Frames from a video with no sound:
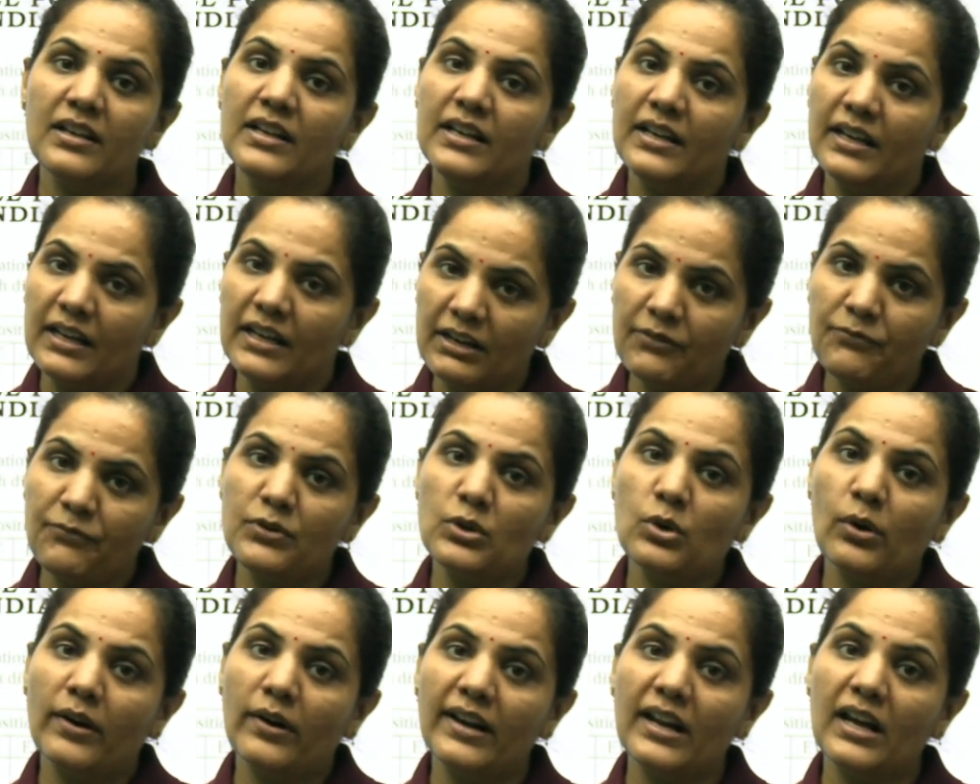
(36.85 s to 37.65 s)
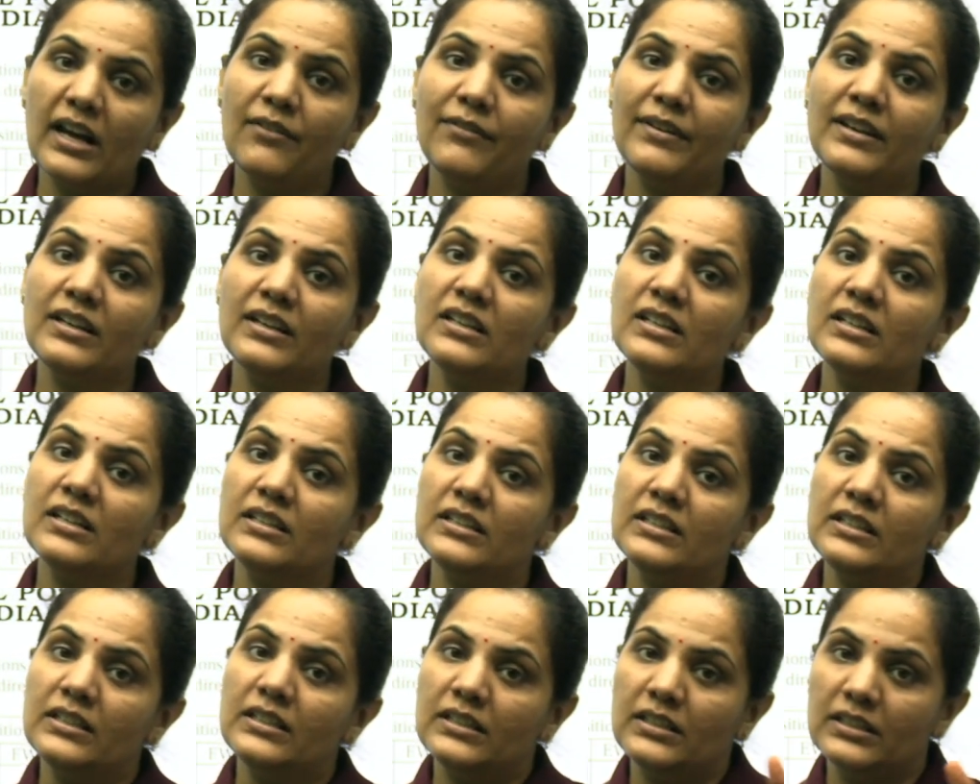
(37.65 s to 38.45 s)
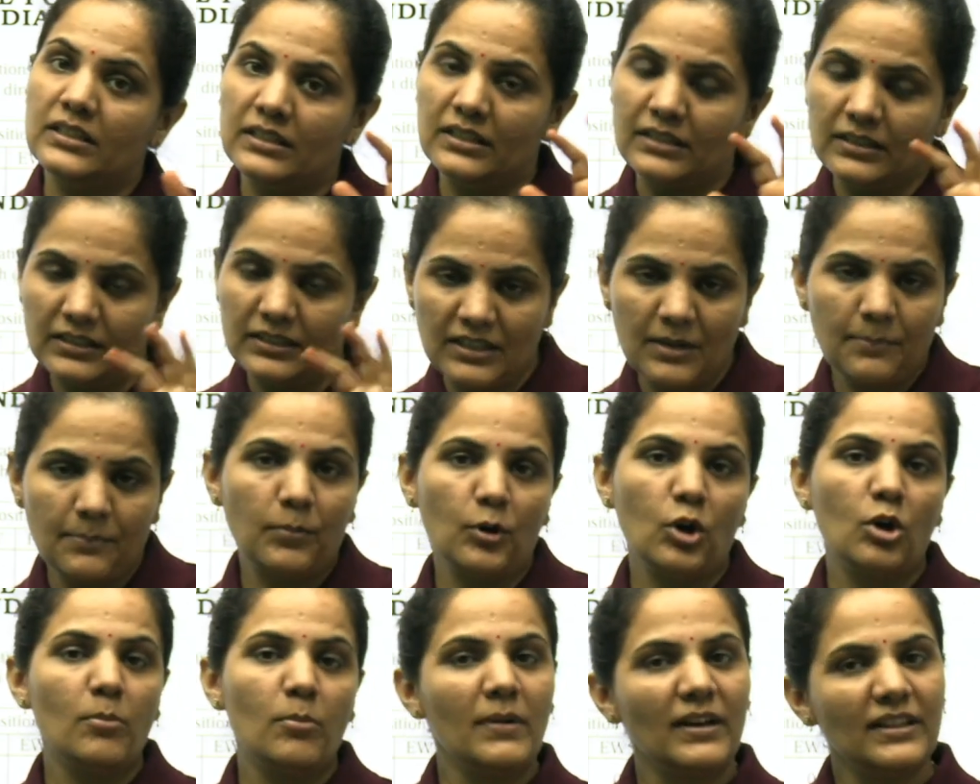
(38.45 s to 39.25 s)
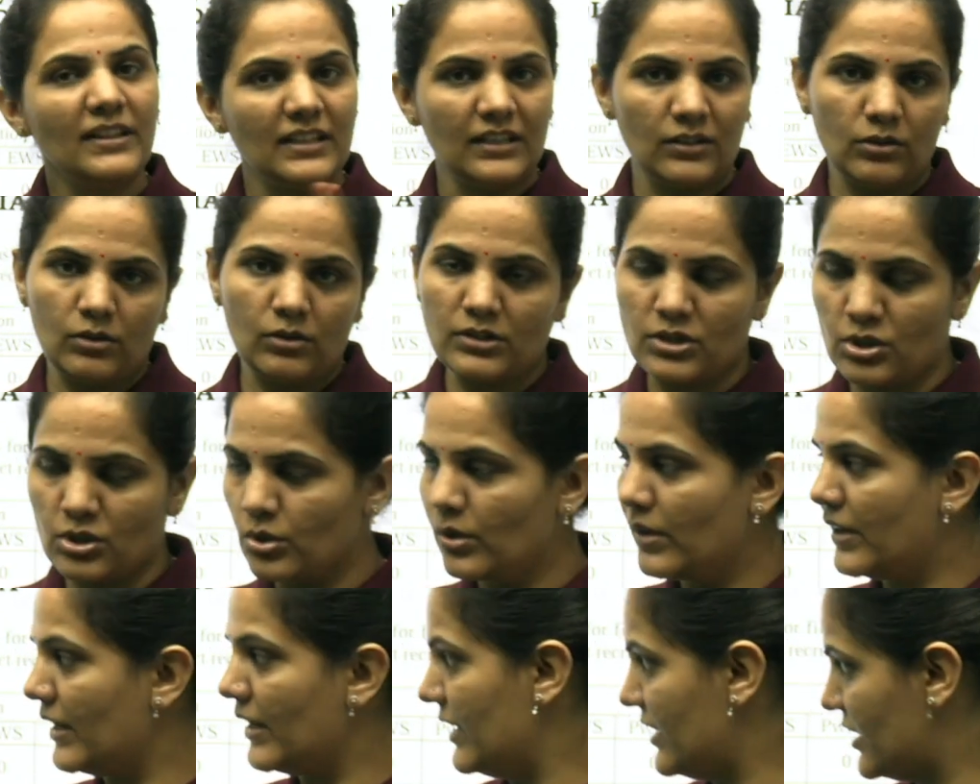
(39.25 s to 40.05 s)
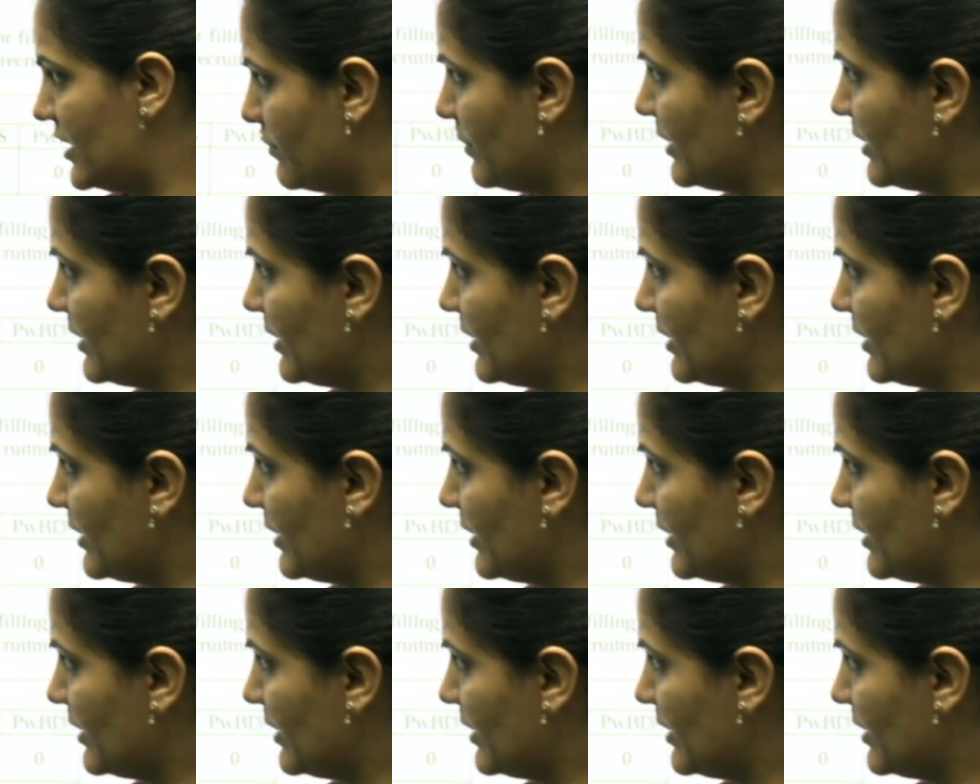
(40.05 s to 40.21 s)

If you are having diploma, then also you are eligible.